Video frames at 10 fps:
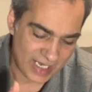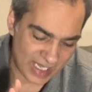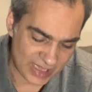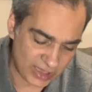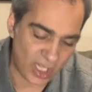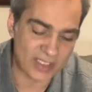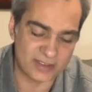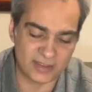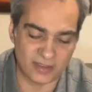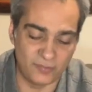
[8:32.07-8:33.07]
uh,
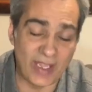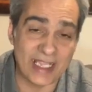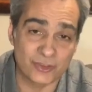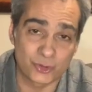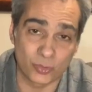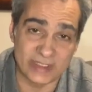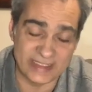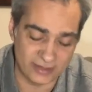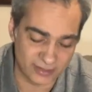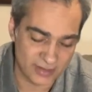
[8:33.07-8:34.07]
lots of Astro
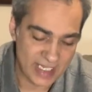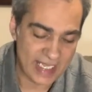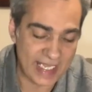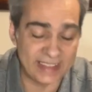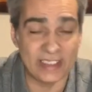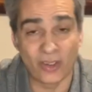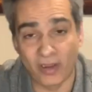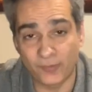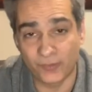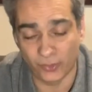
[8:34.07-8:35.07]
gear hanging
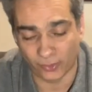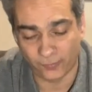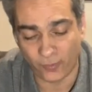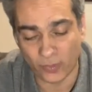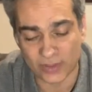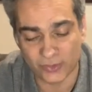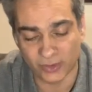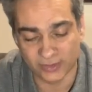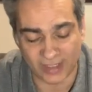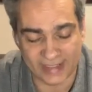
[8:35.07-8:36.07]
off your
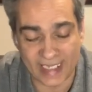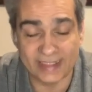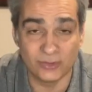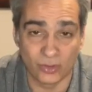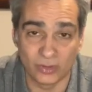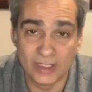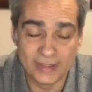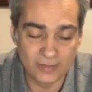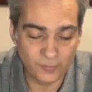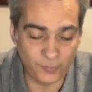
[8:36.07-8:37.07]
focuser, diagonal,
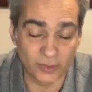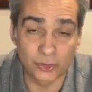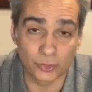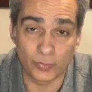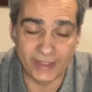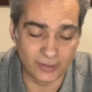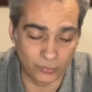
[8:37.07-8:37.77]
filter wheel,